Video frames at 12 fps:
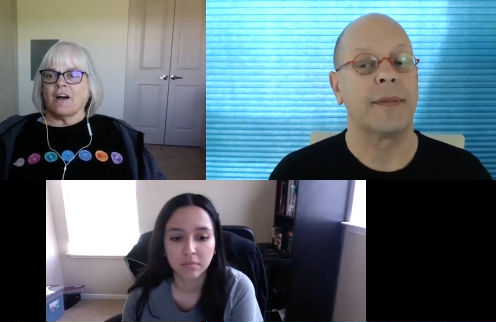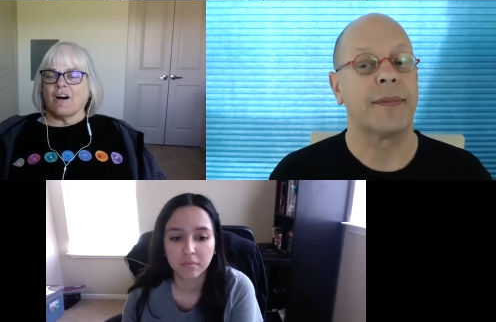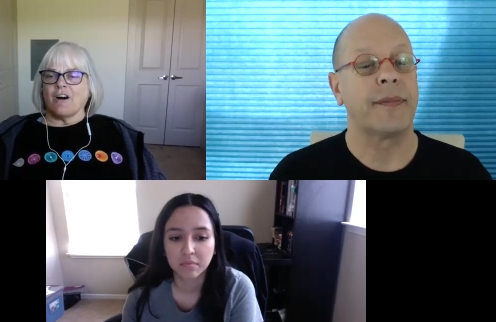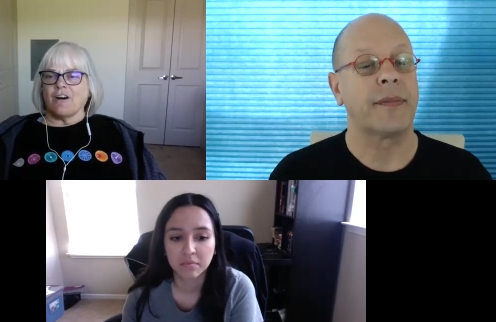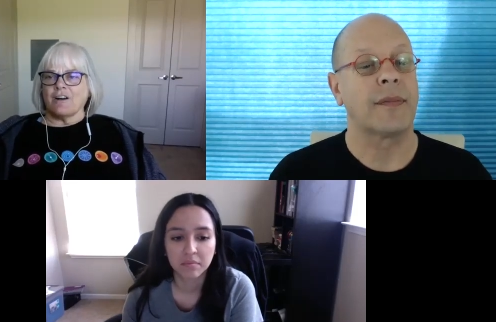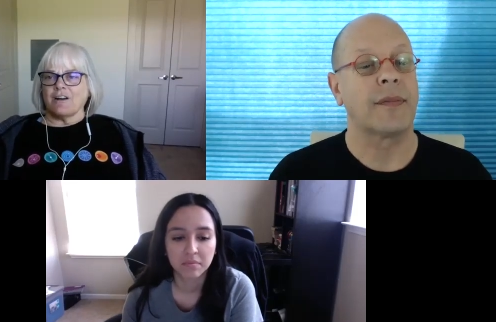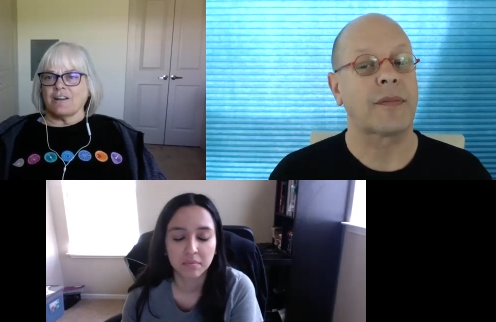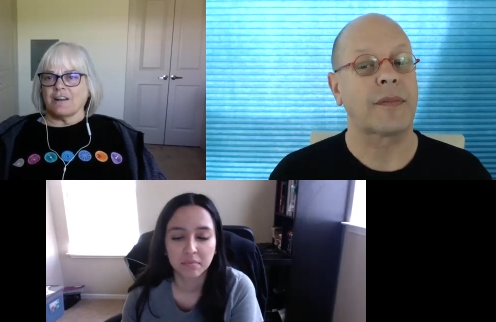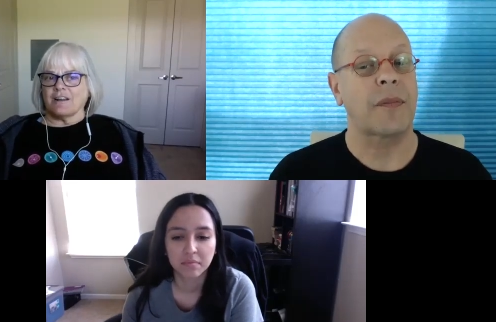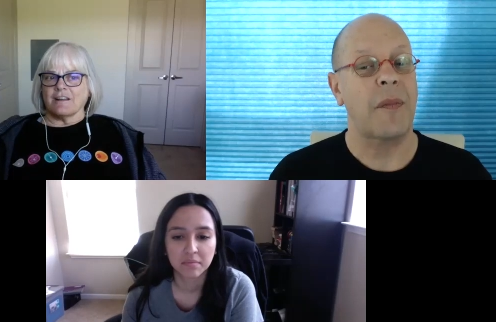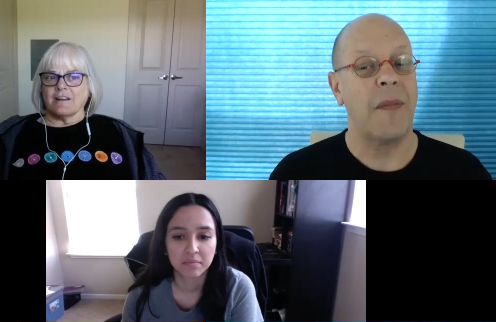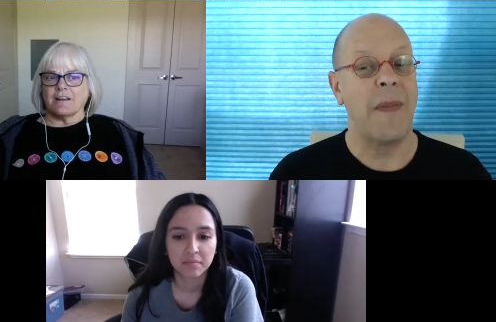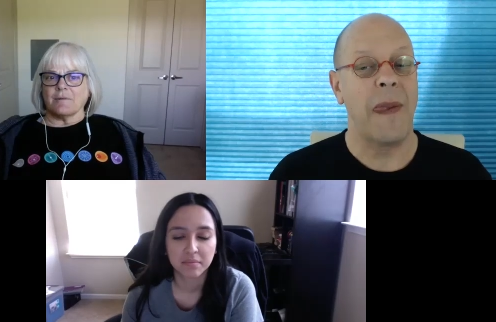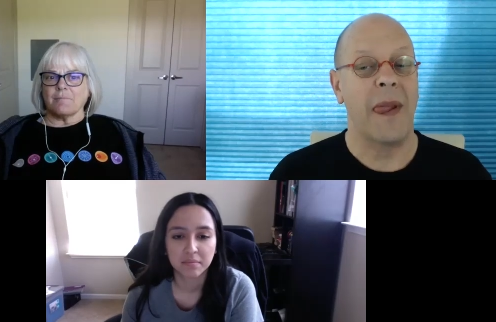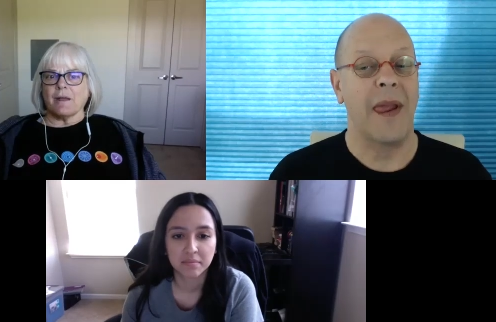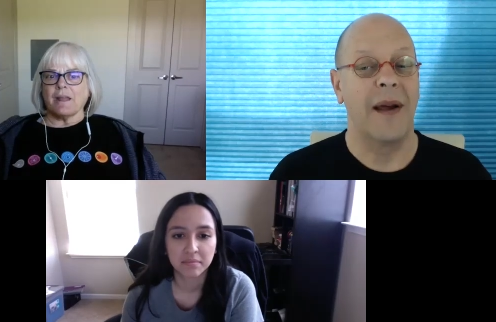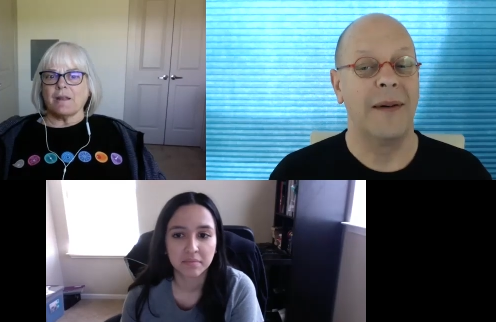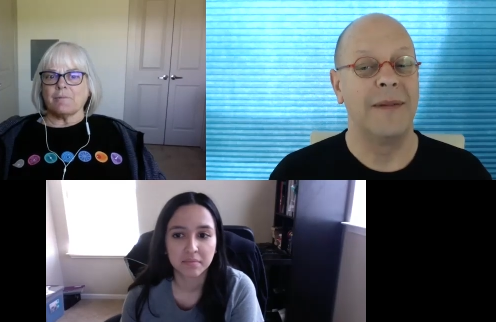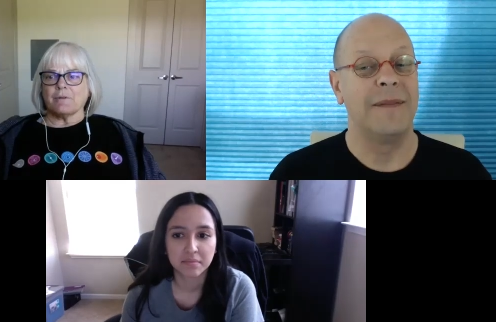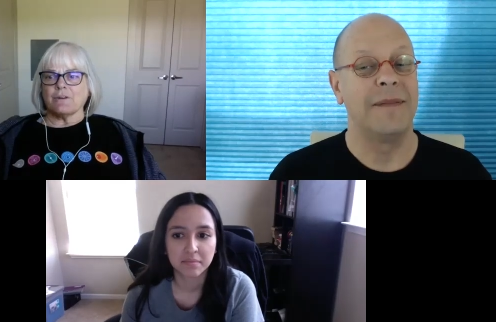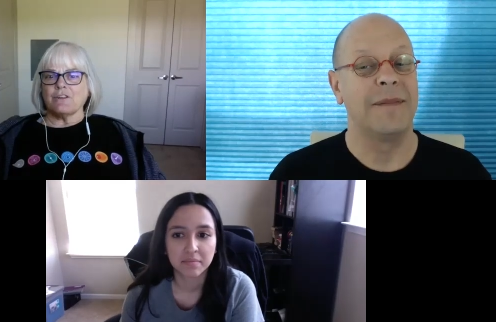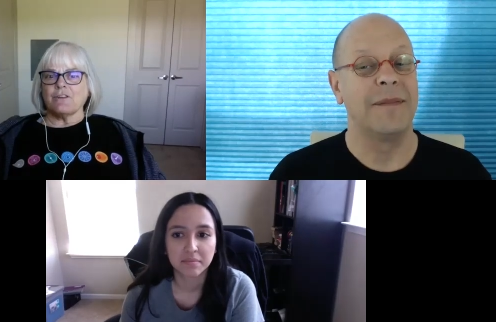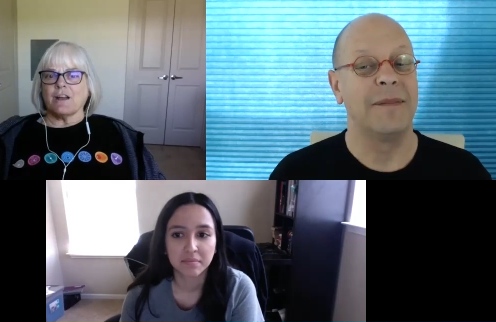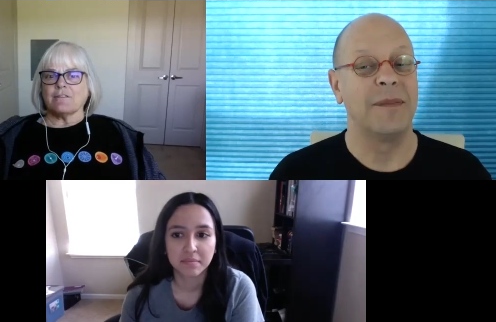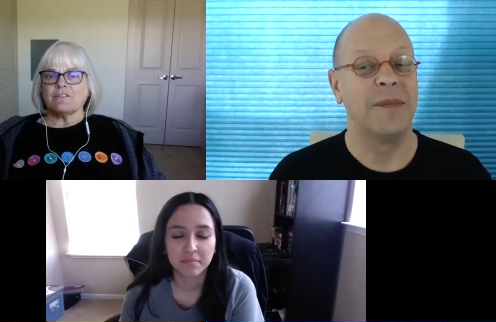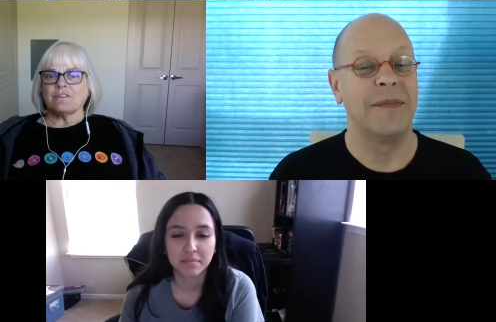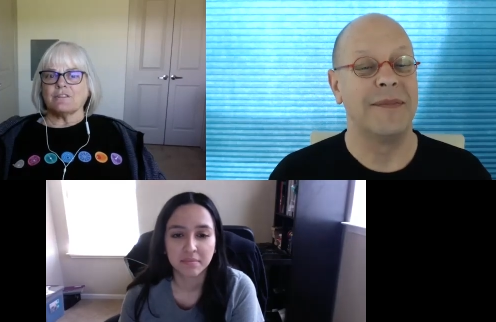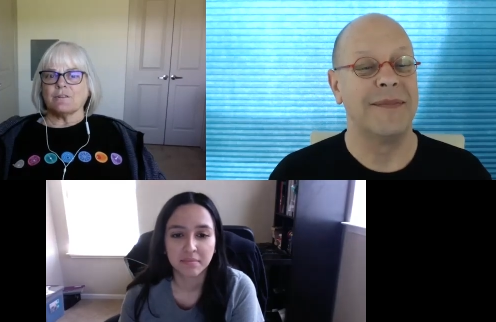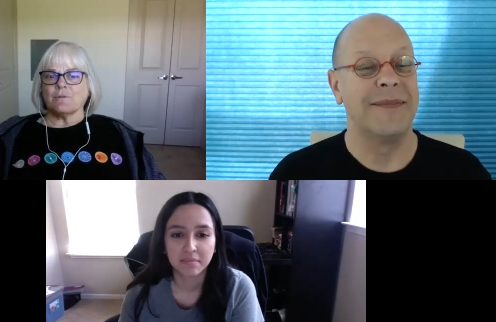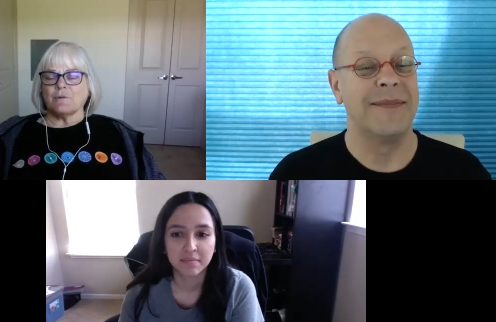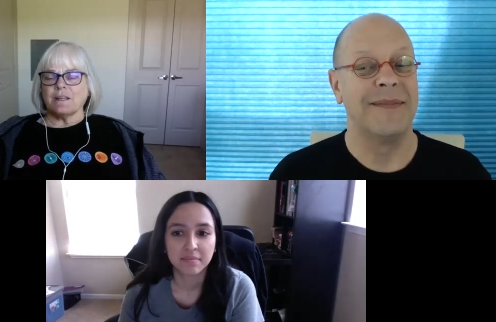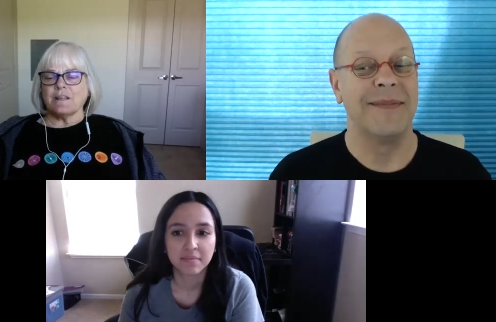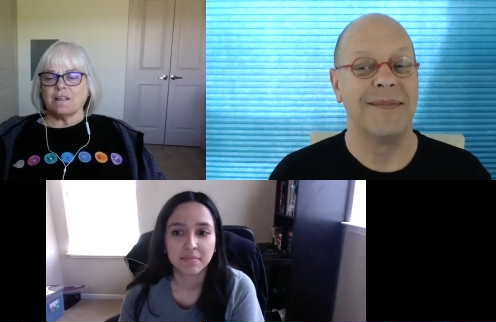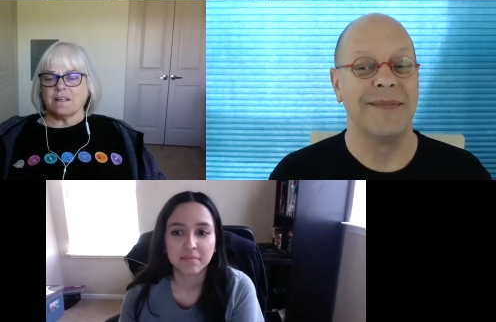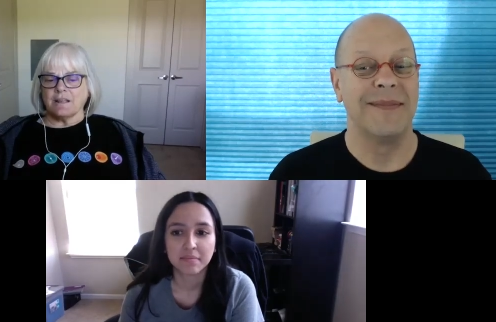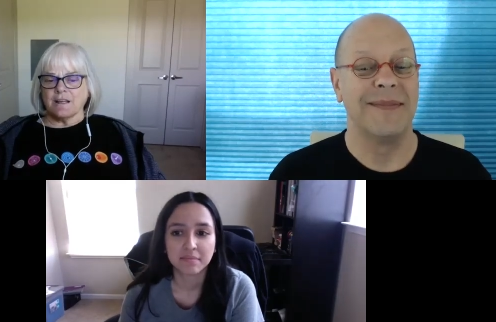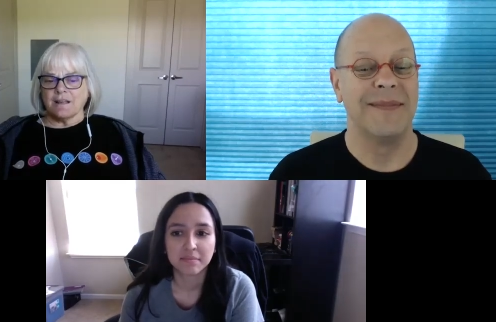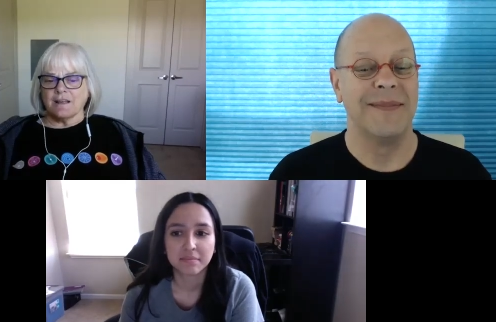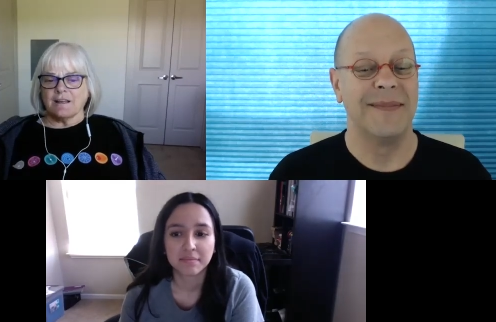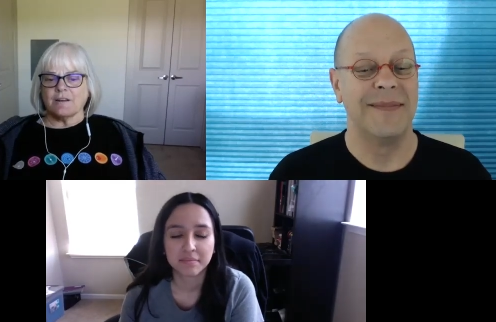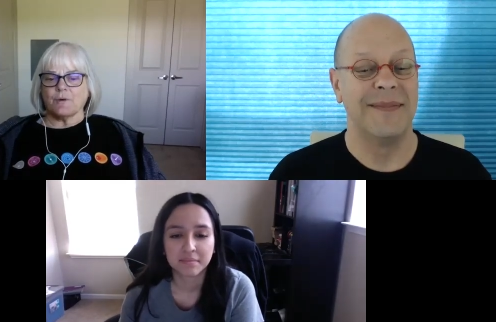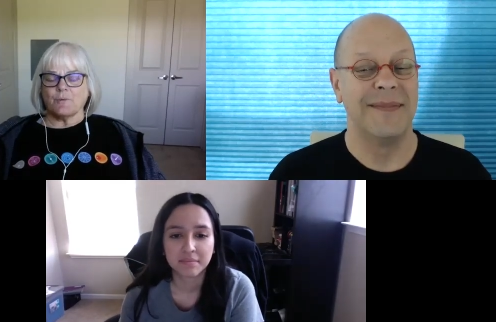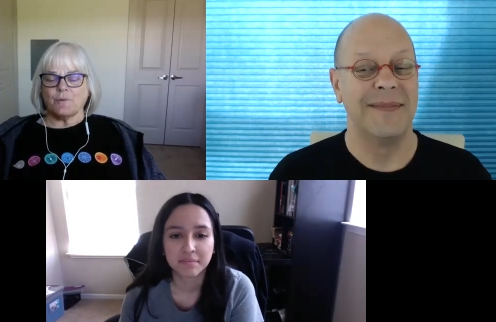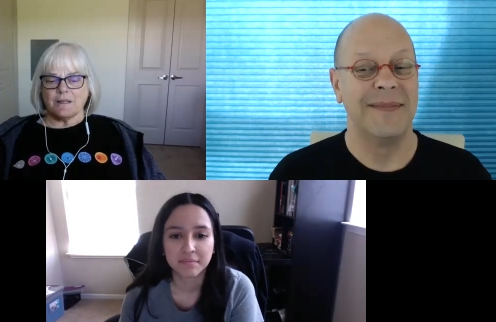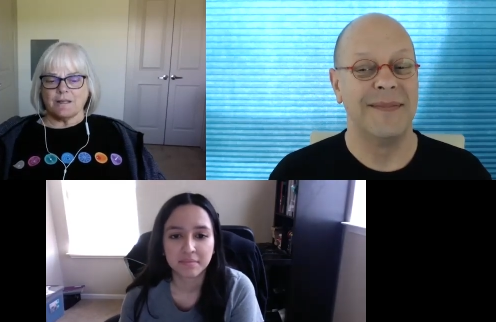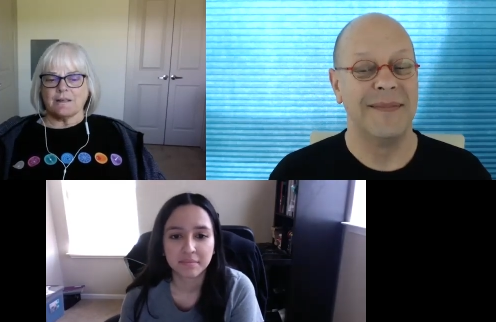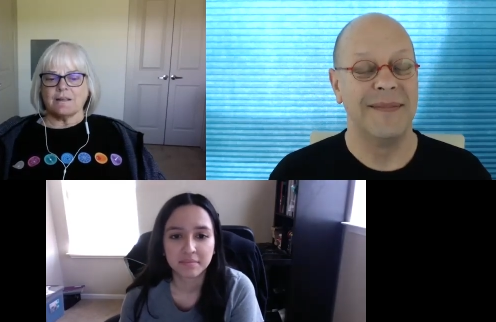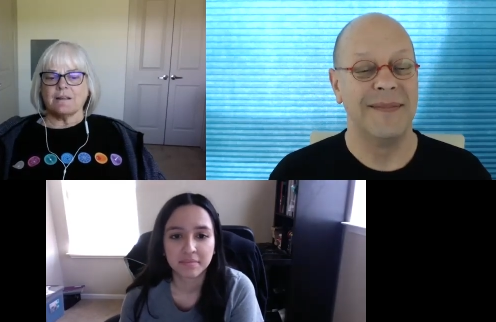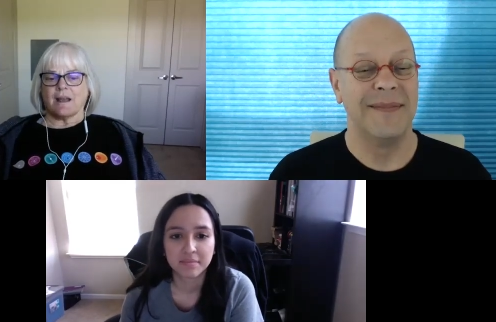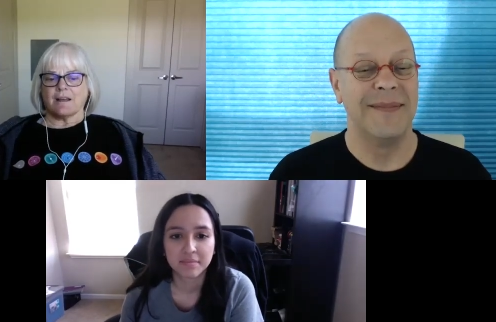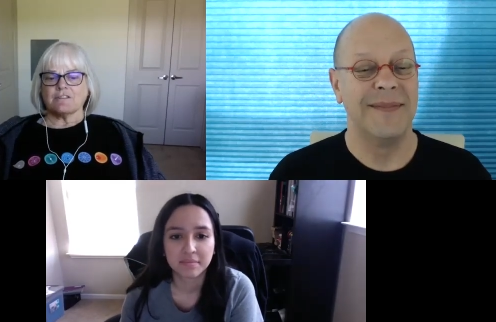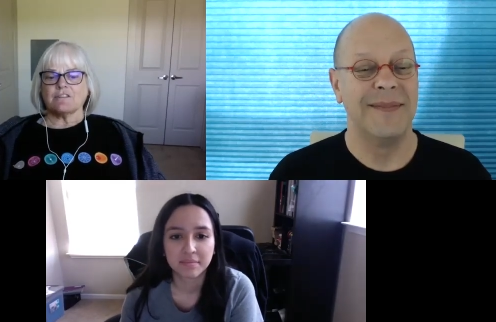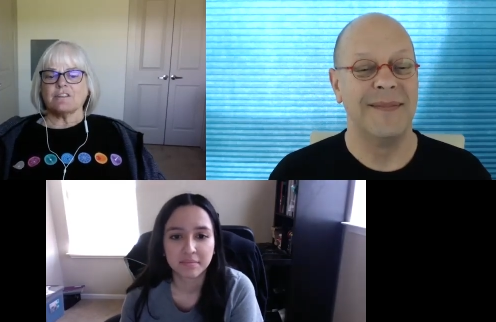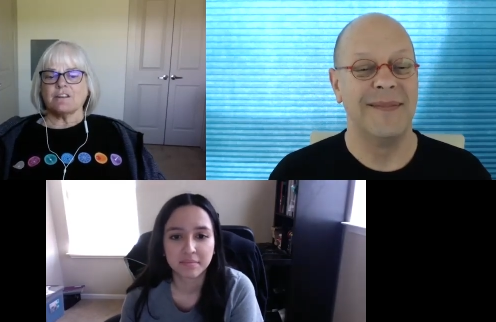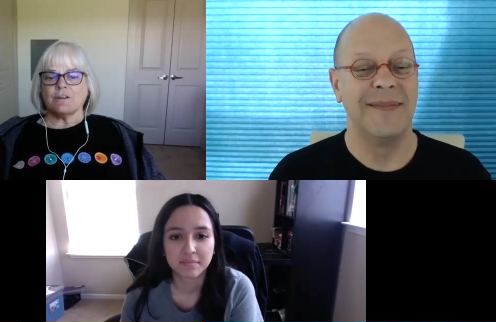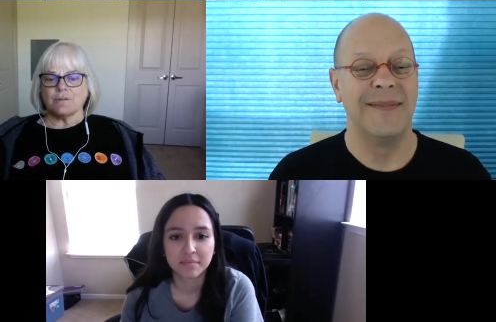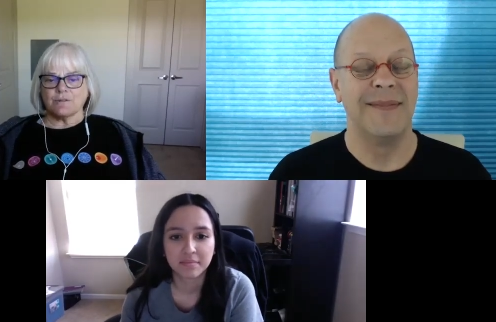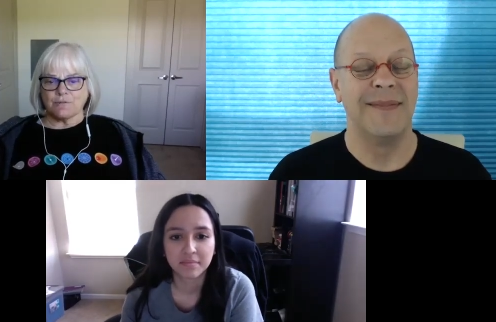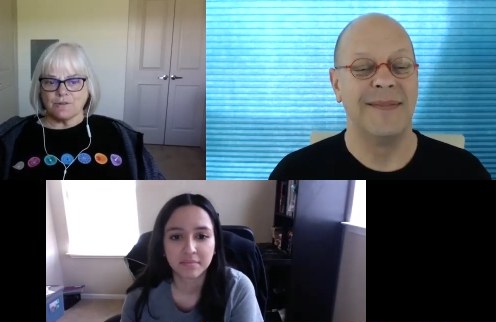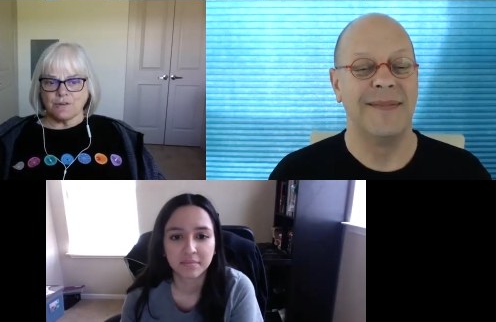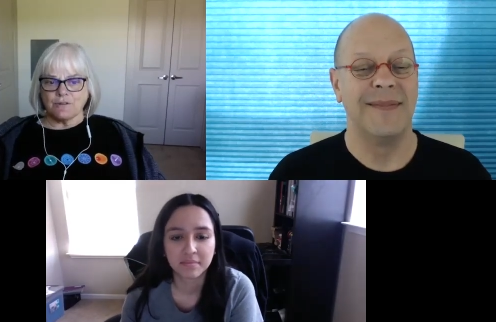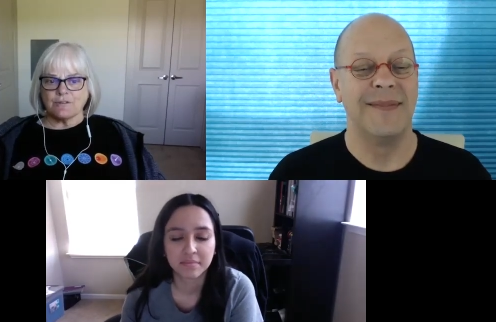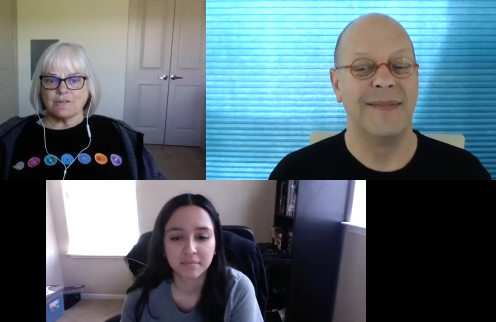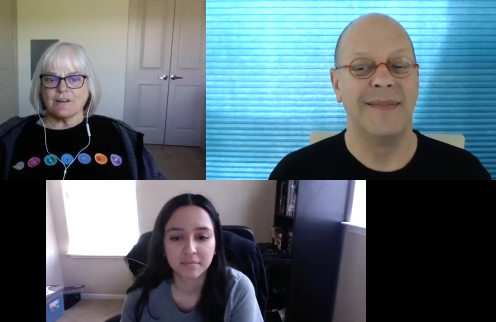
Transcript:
Speaker 1: on a paper, you have to, we actually go through